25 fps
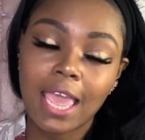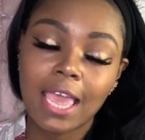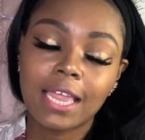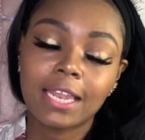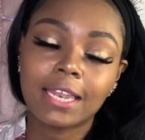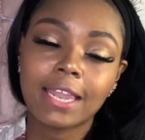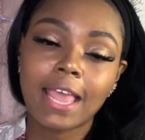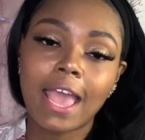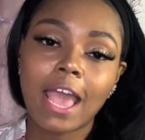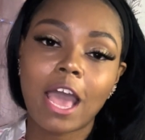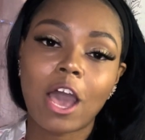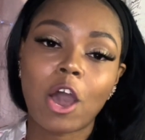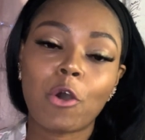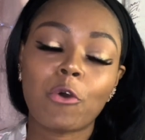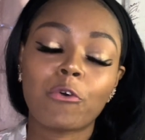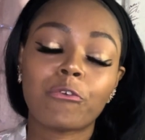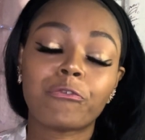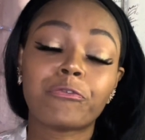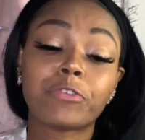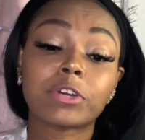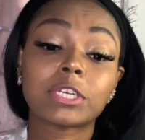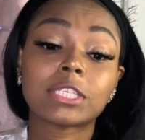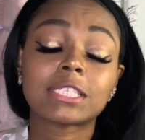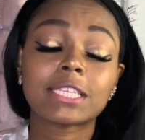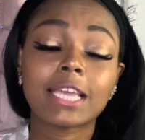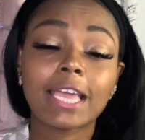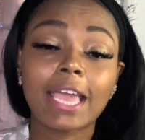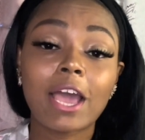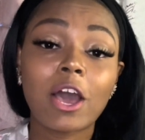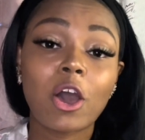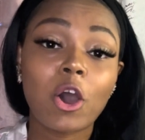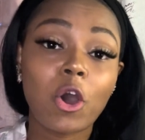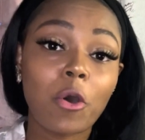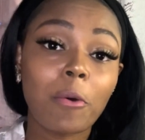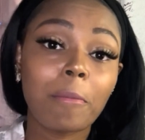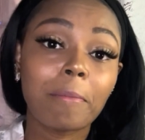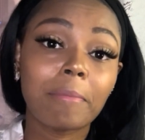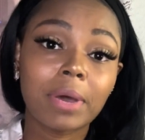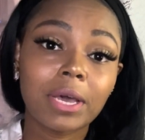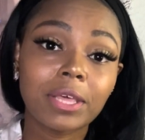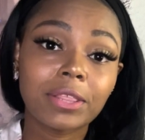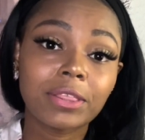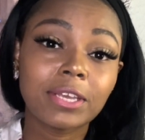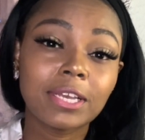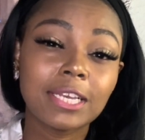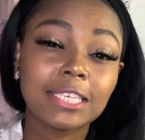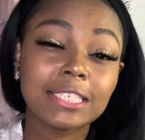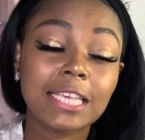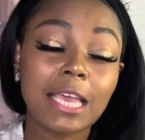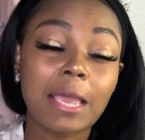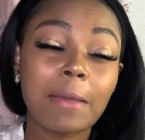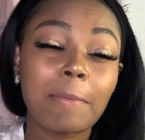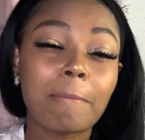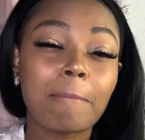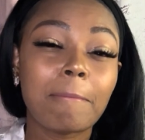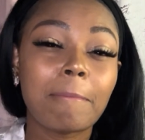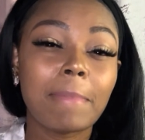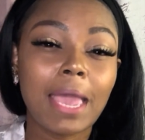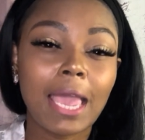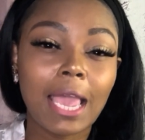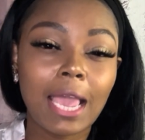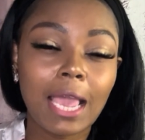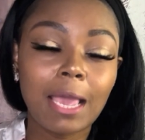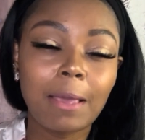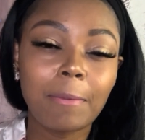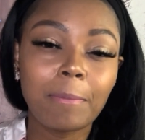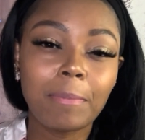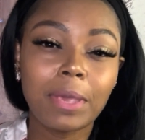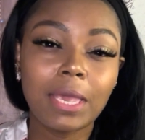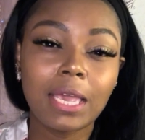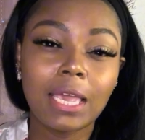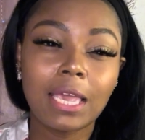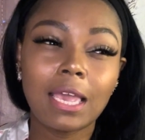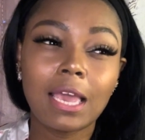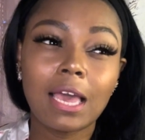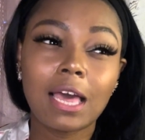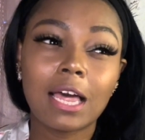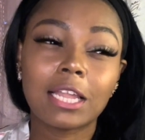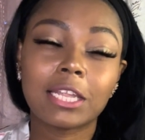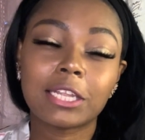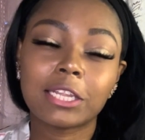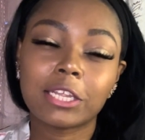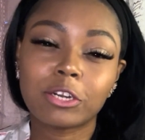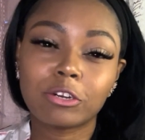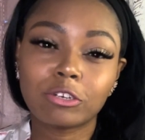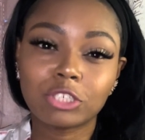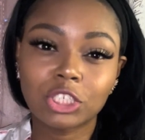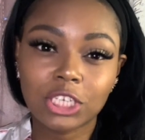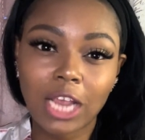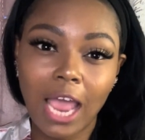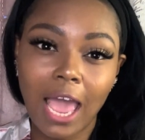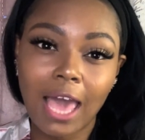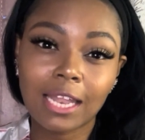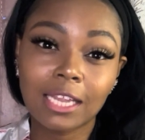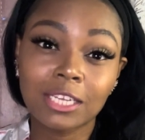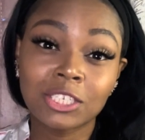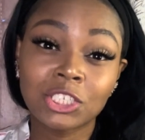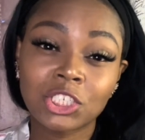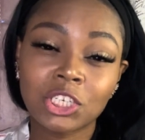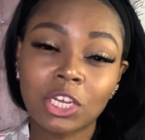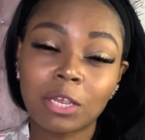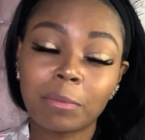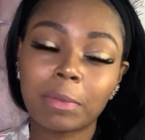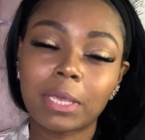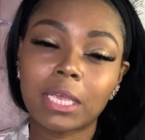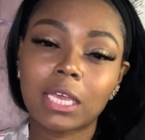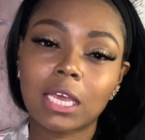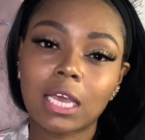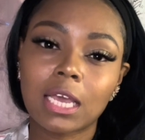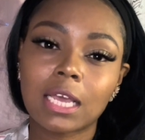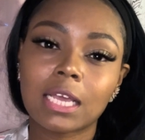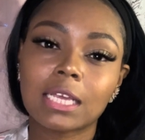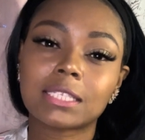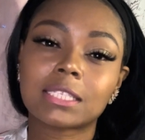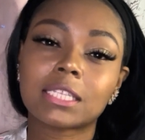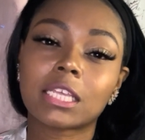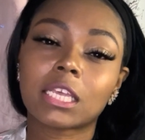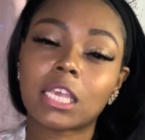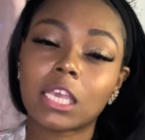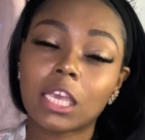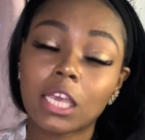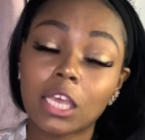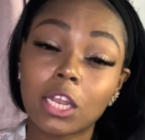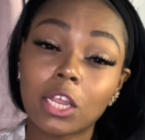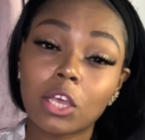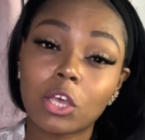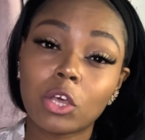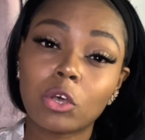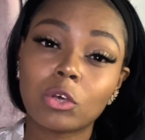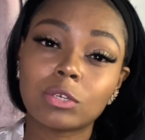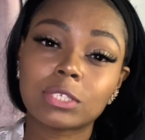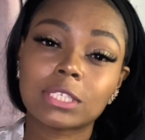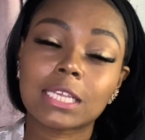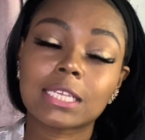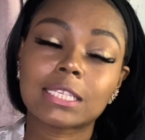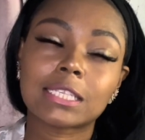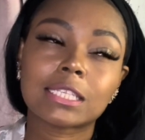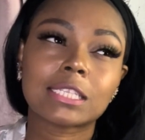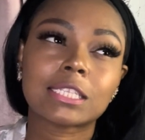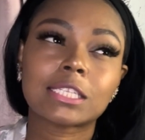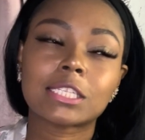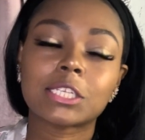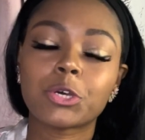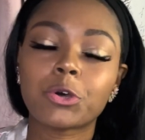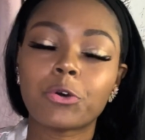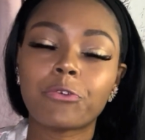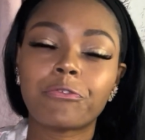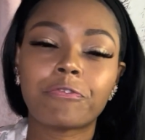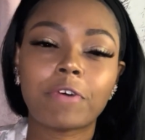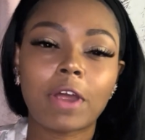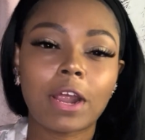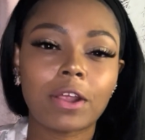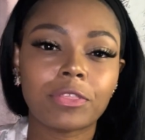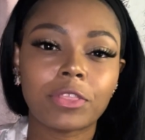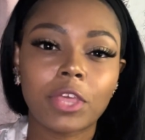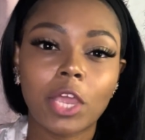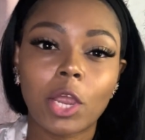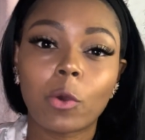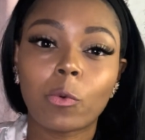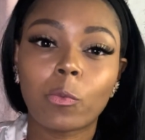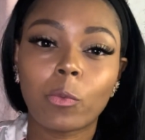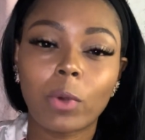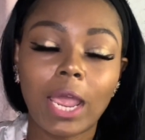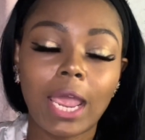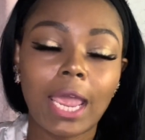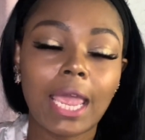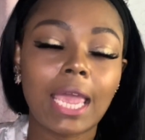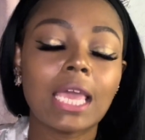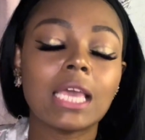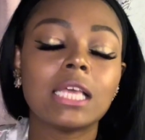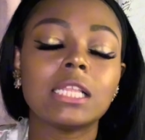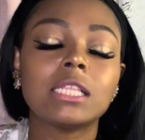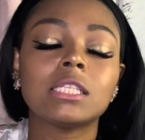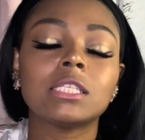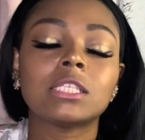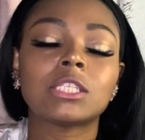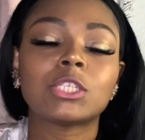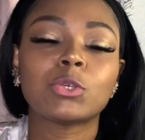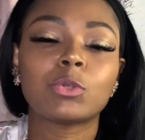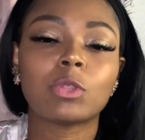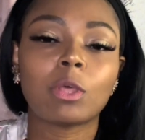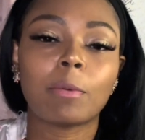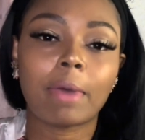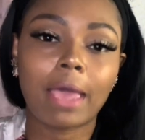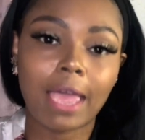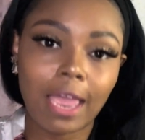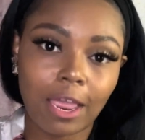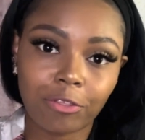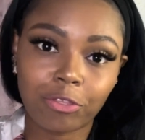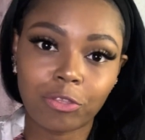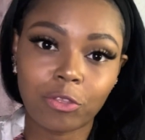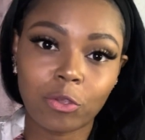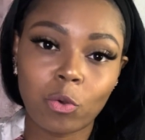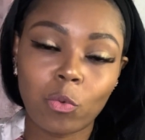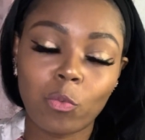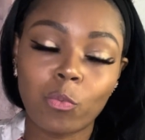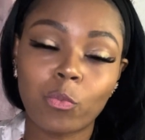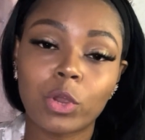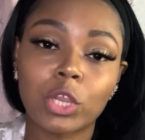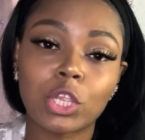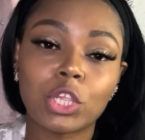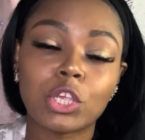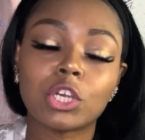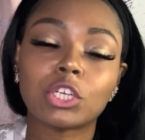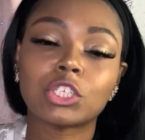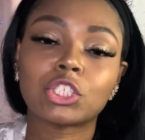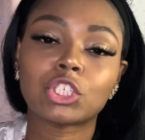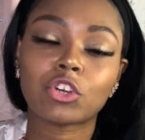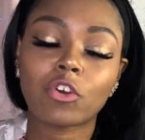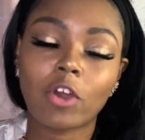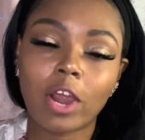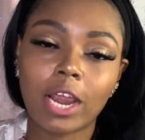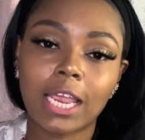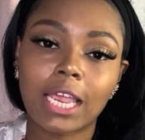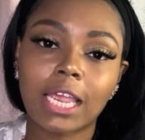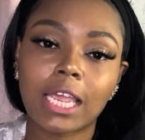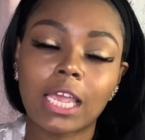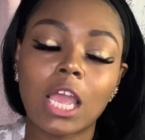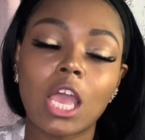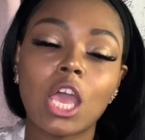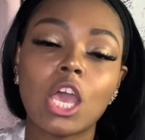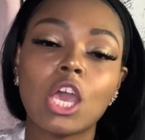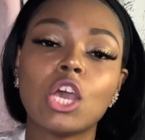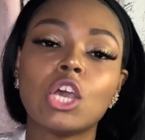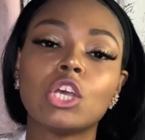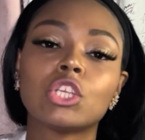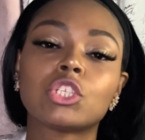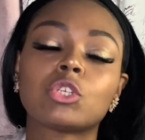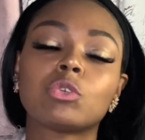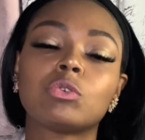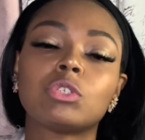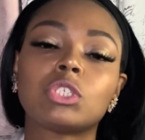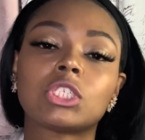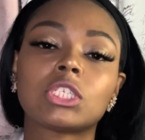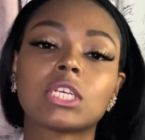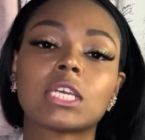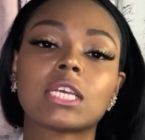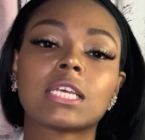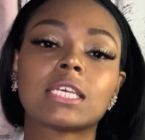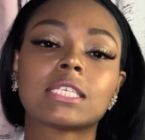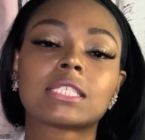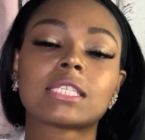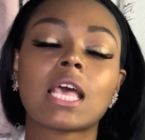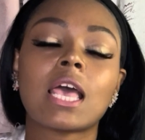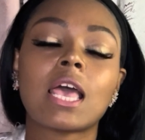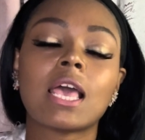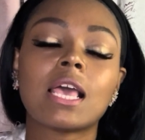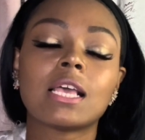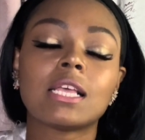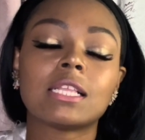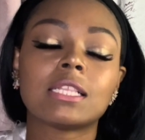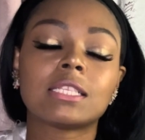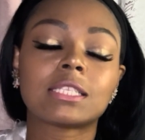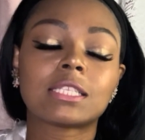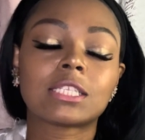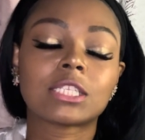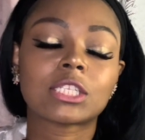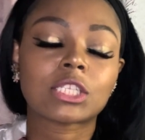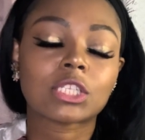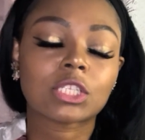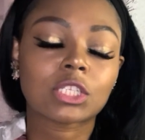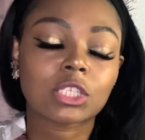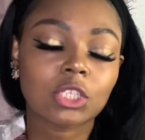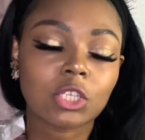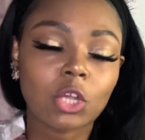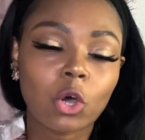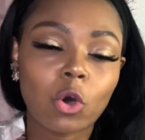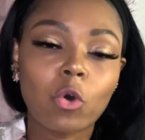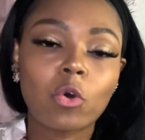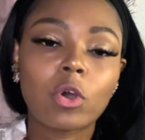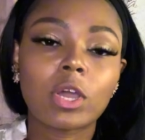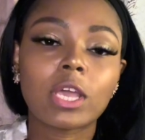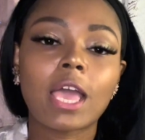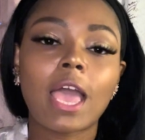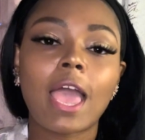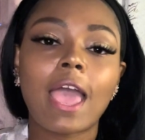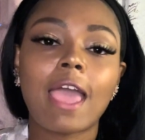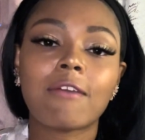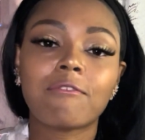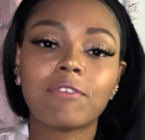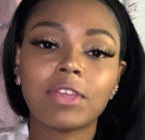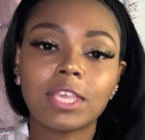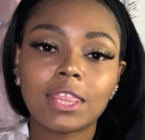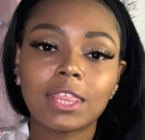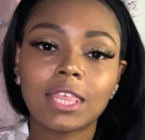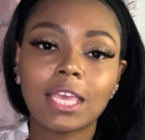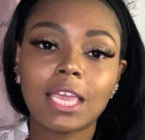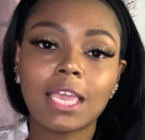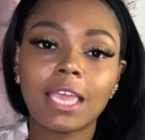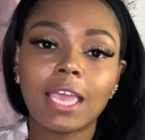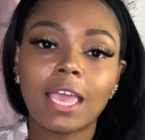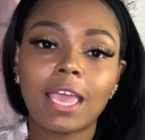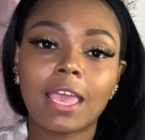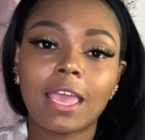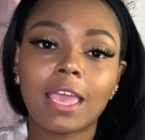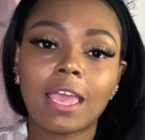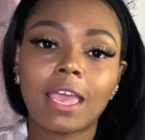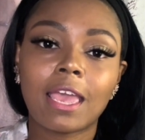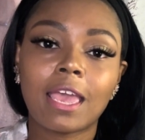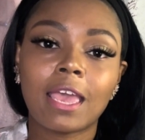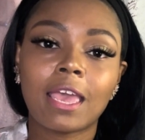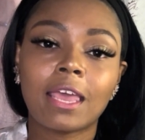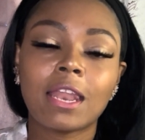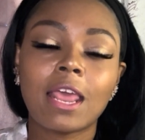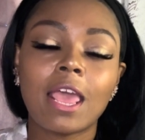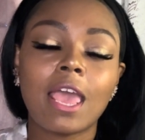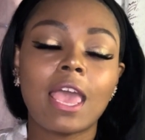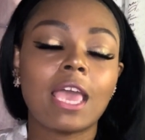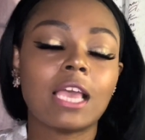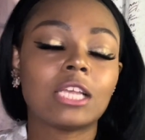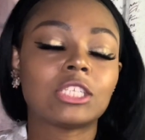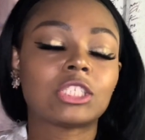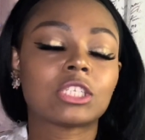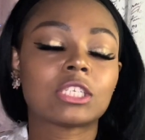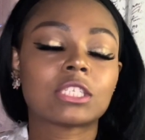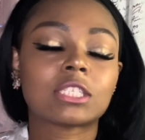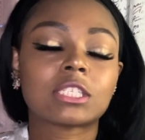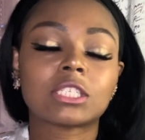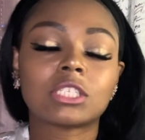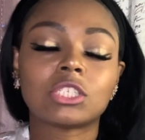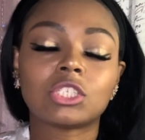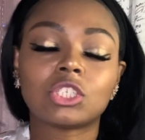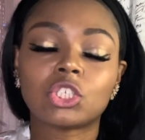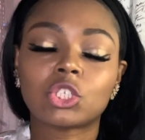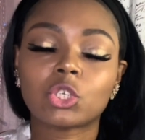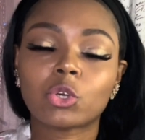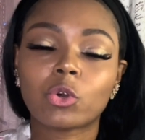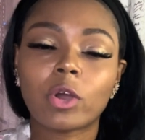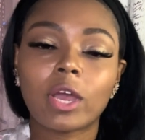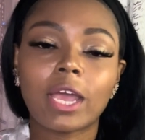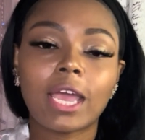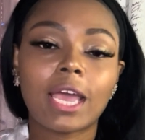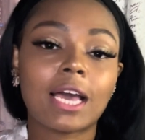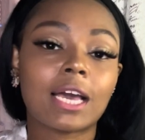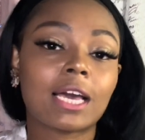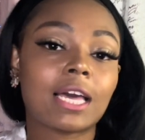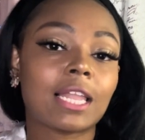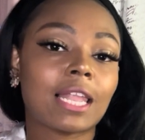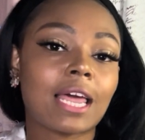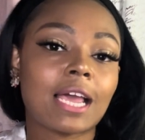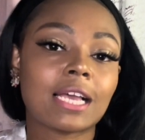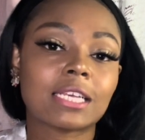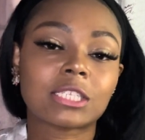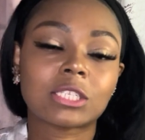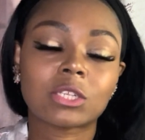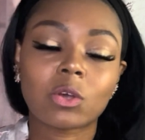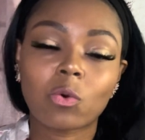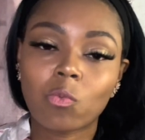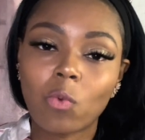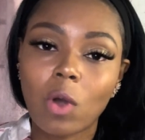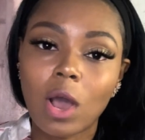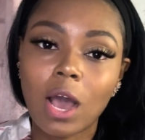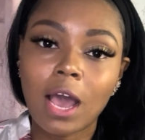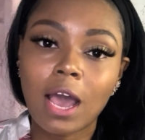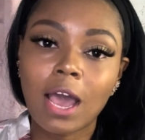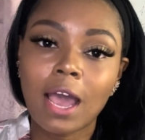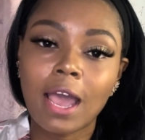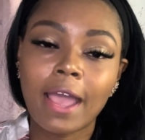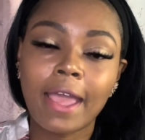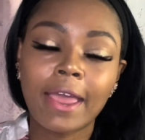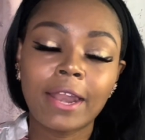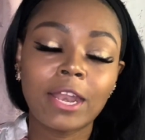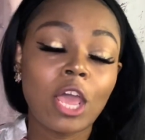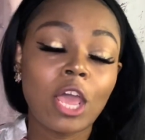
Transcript: Now, for stay-at-home mothers, it may be a little challenging because the kiddos still find their way into the bathroom when you're trying to just soak everything in and just enjoy a glass of wine,